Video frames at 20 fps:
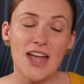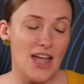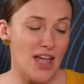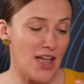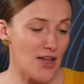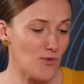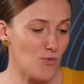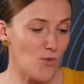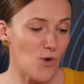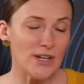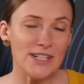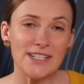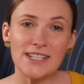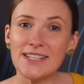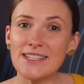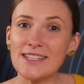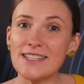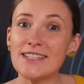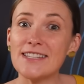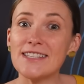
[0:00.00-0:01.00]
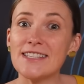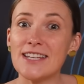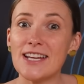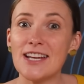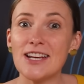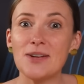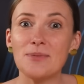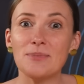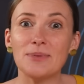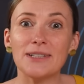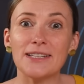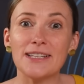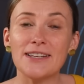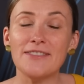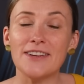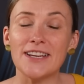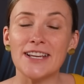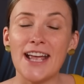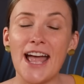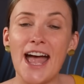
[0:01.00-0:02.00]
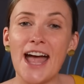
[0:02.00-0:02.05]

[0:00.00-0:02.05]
And what does sustainable living